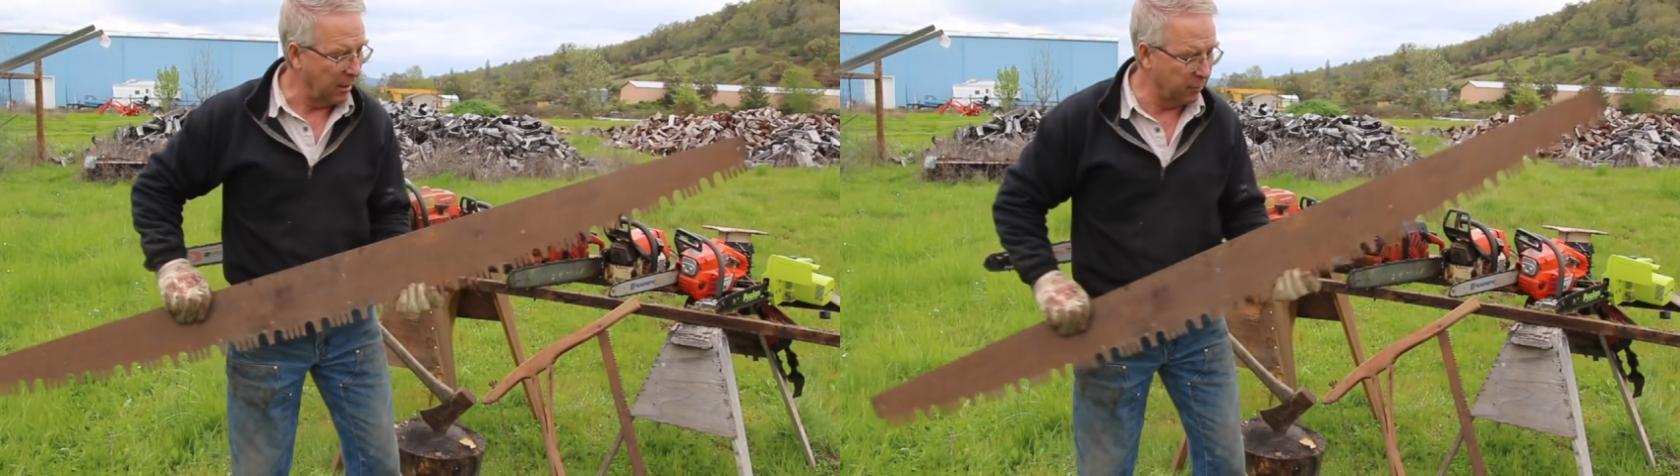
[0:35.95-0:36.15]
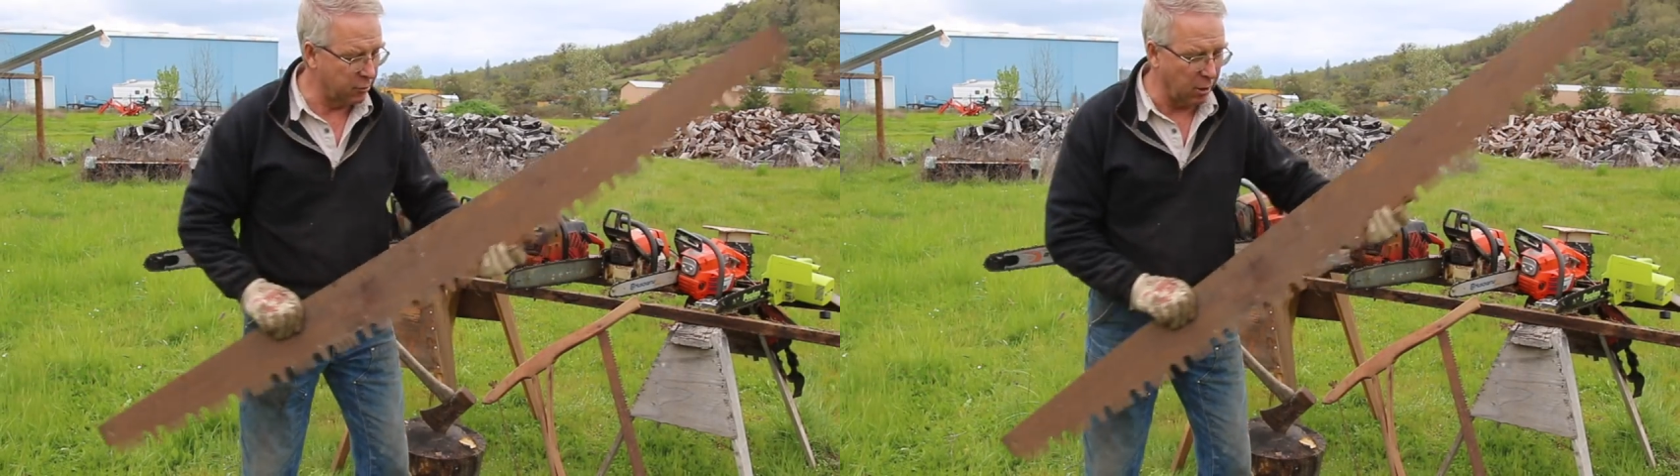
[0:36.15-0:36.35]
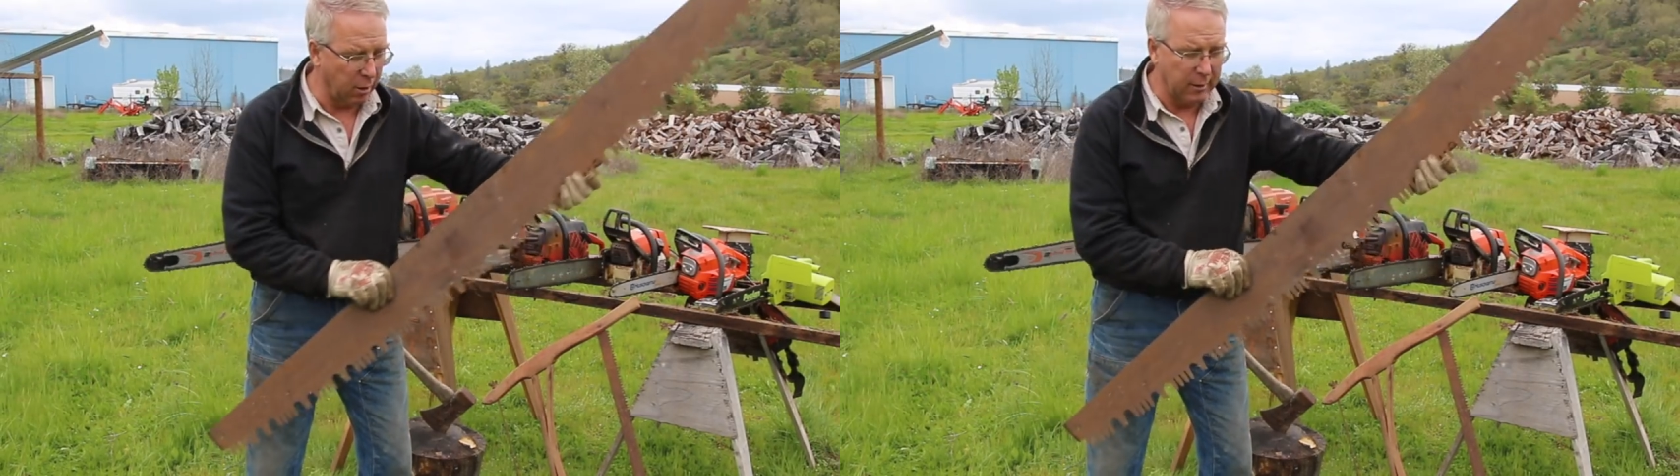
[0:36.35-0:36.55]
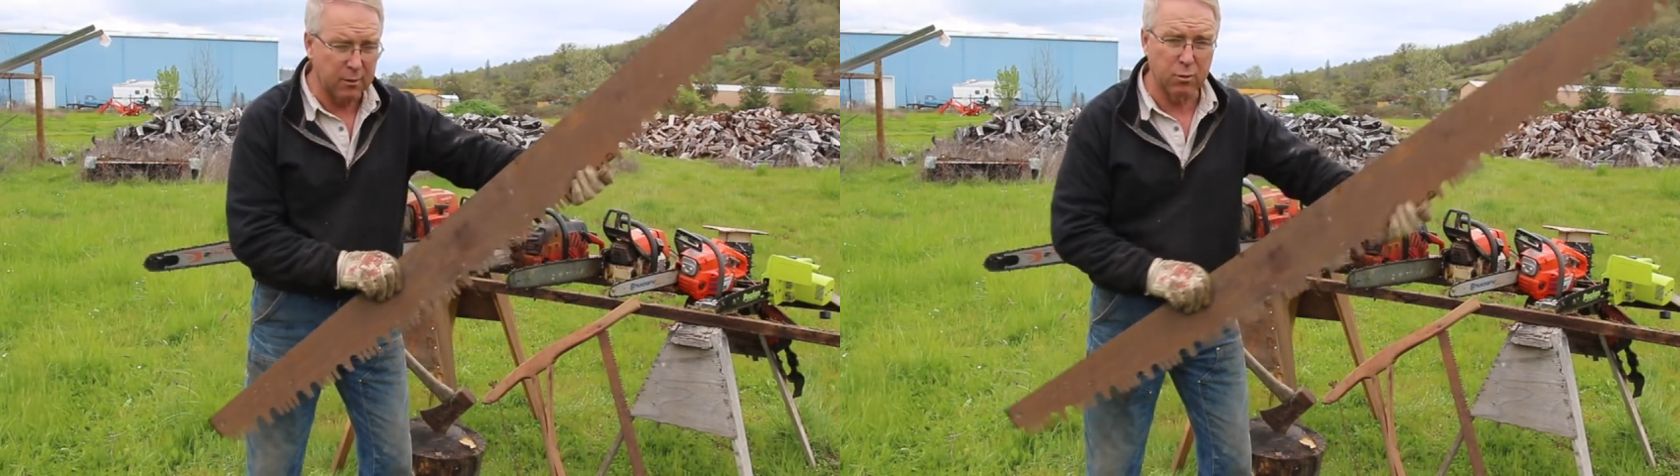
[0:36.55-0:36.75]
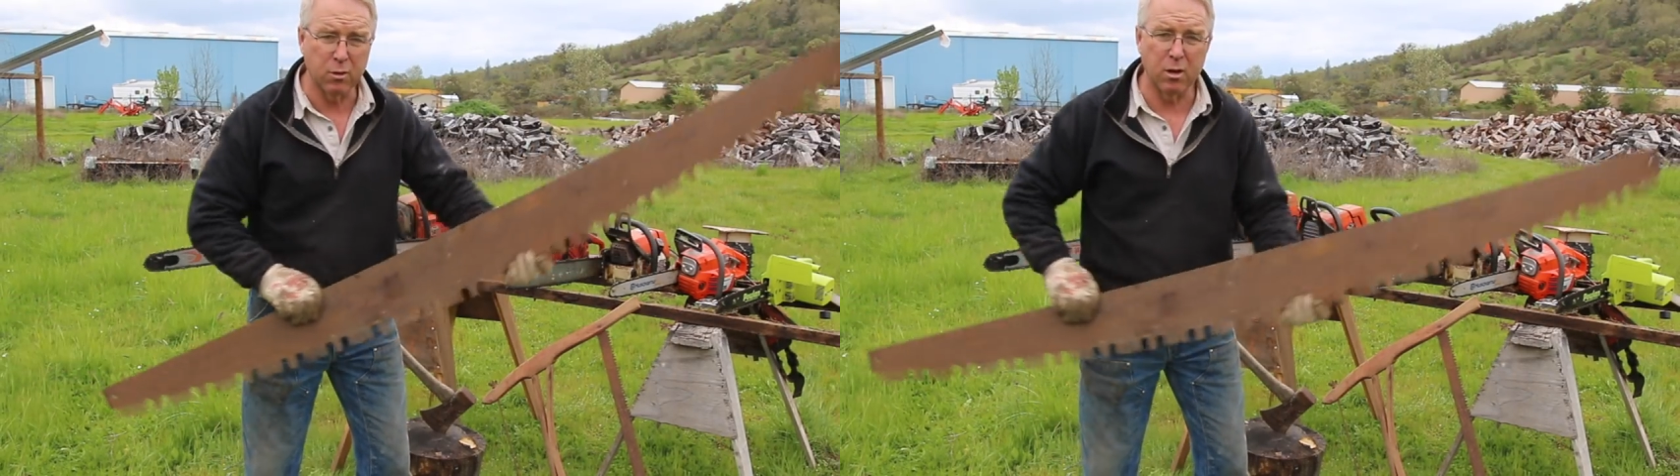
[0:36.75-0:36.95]
in
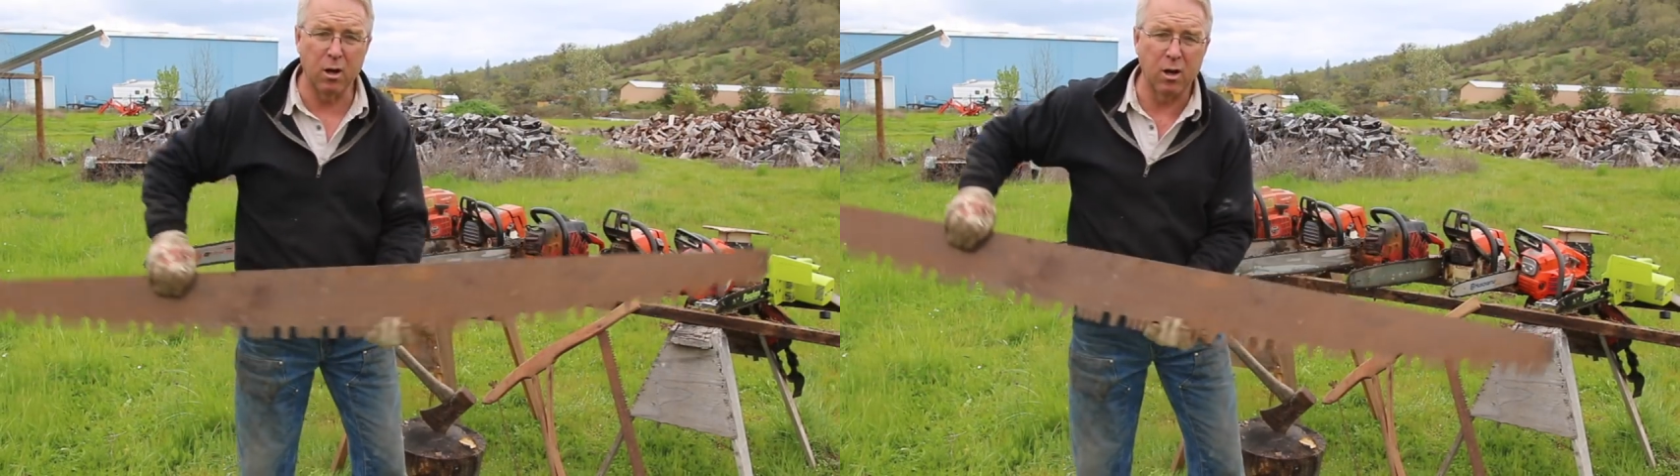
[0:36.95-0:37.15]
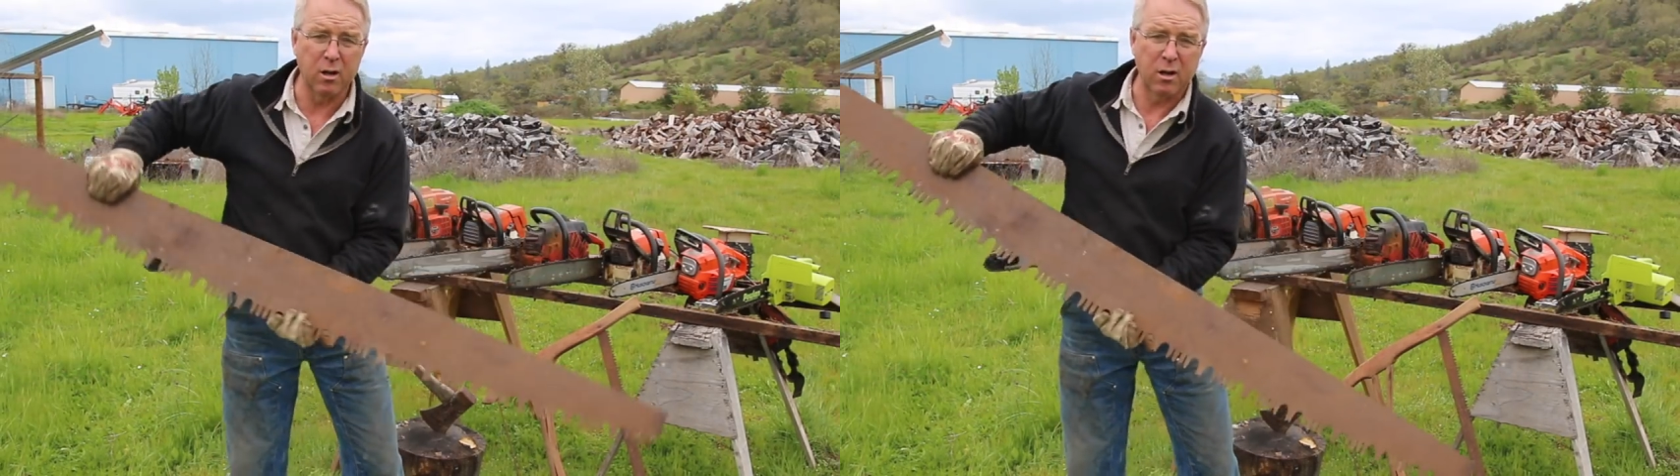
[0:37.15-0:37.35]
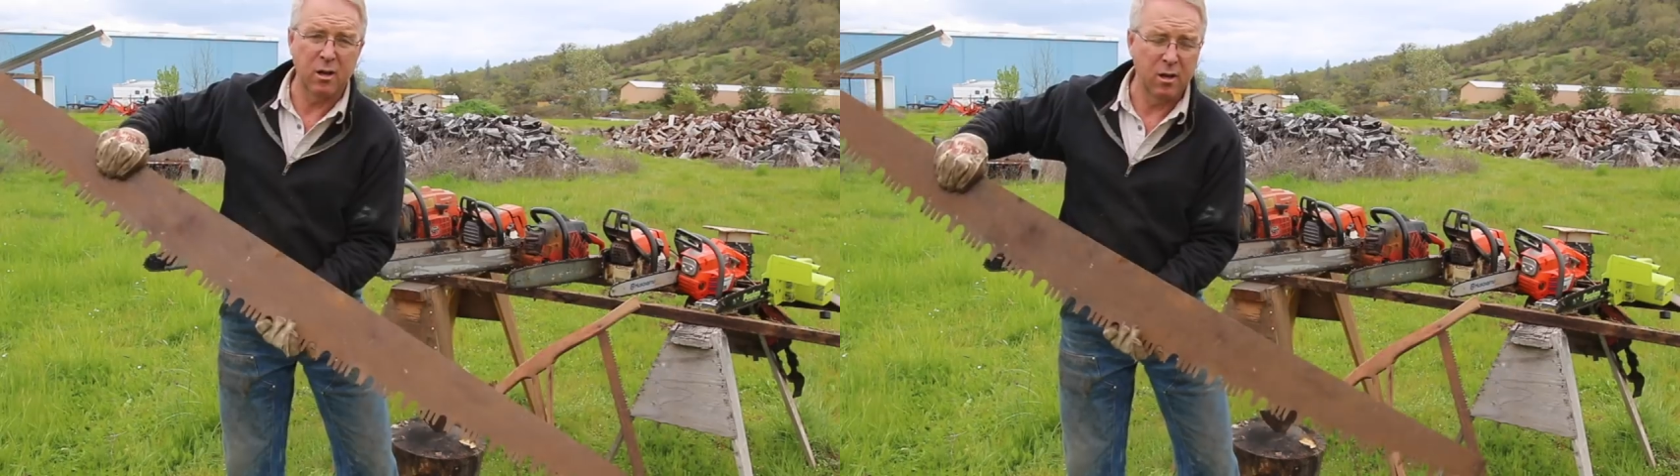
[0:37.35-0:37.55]
sawing through a log